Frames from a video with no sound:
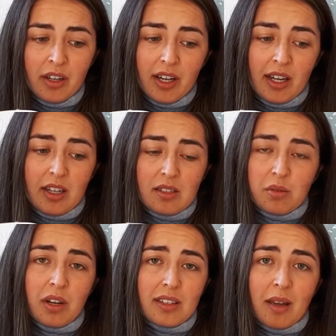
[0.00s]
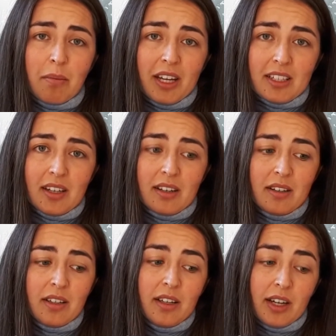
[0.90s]
And as soon as I'm better,
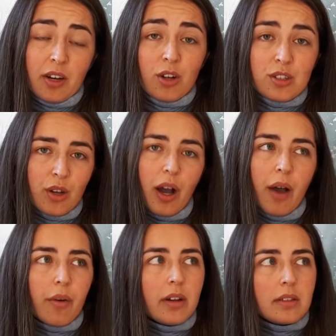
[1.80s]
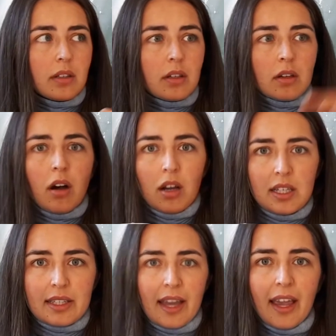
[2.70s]
and also I was on
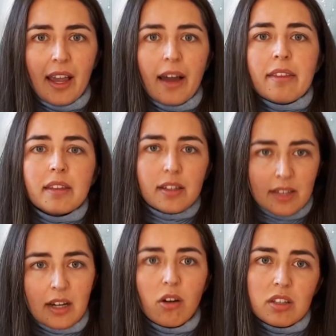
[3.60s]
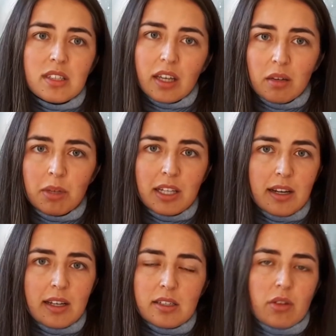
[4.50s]
holiday and then got sick
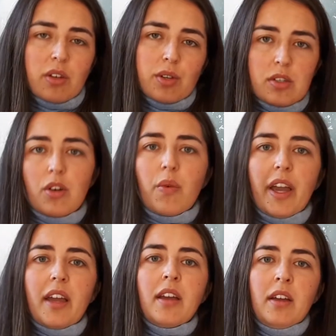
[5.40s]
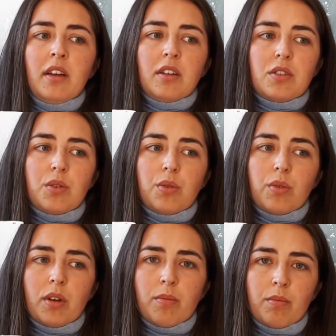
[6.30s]
immediately, so there was no way to
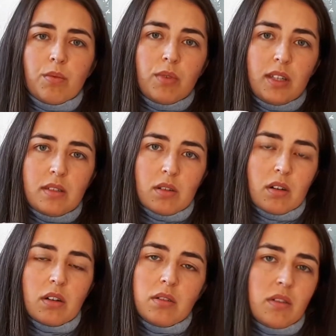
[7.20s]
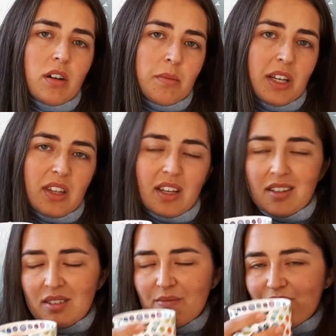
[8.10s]
restock all my things.